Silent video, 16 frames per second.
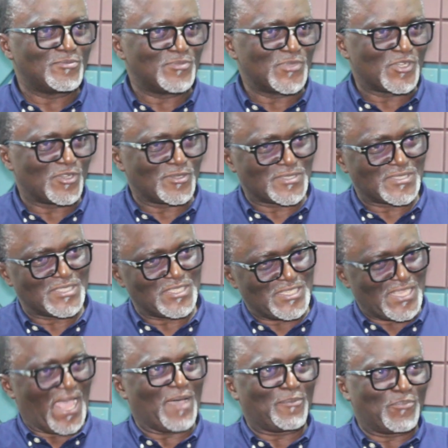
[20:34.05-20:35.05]
Because
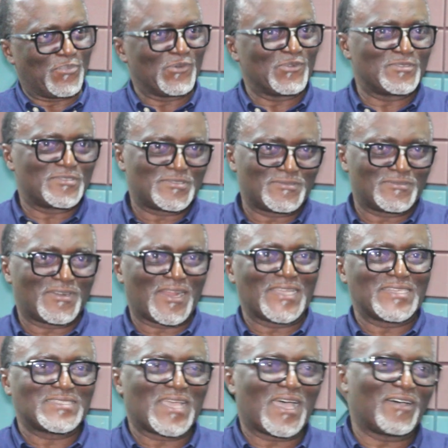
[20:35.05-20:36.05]
it happened
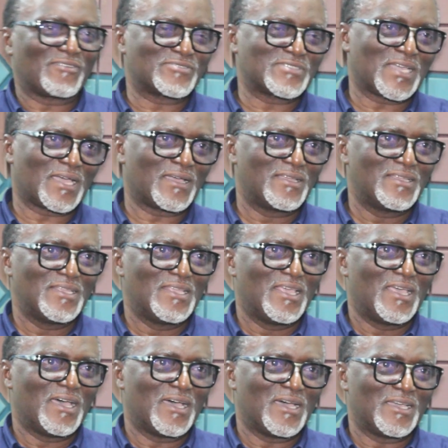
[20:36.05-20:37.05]
right after
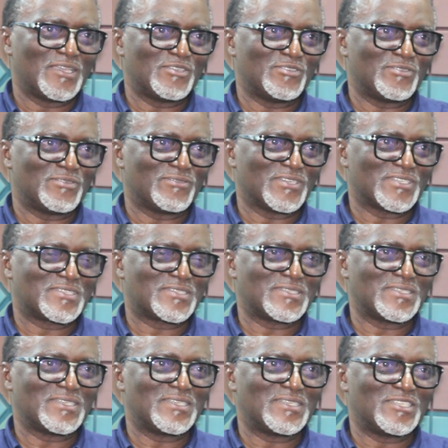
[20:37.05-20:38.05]

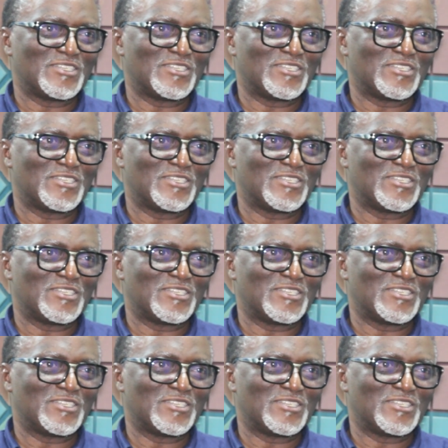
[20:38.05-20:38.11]
university,